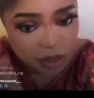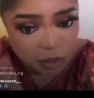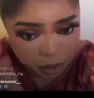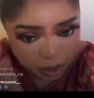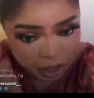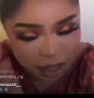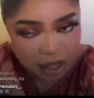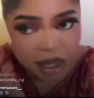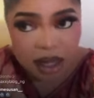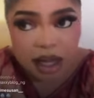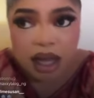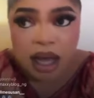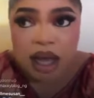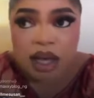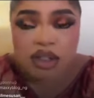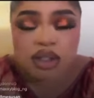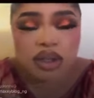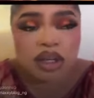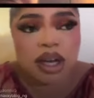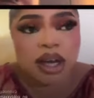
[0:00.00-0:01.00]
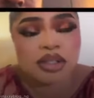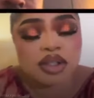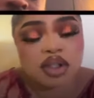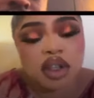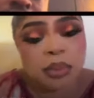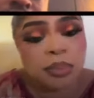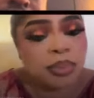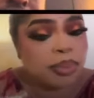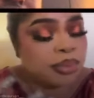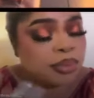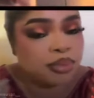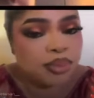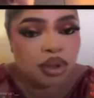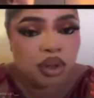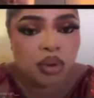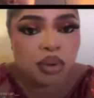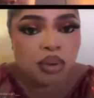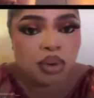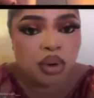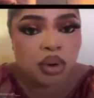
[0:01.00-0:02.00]
Okay? So you can stop, you
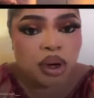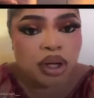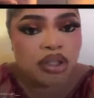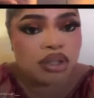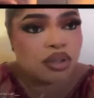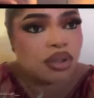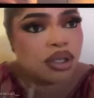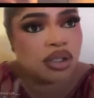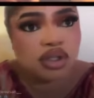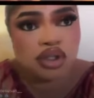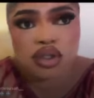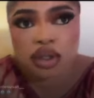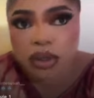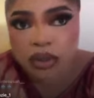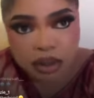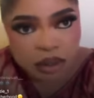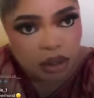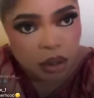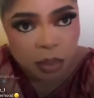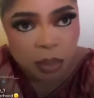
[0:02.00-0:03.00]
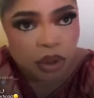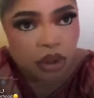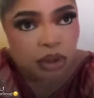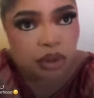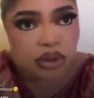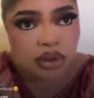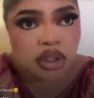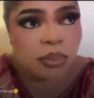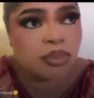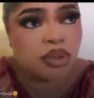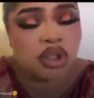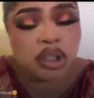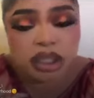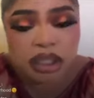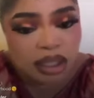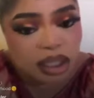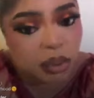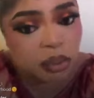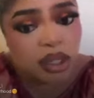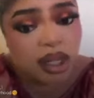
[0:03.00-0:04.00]
know, going to insult someone or stop
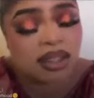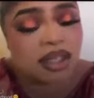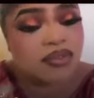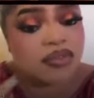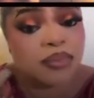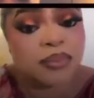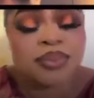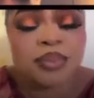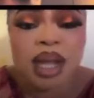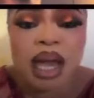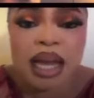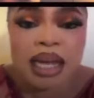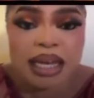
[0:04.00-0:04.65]
judging them without even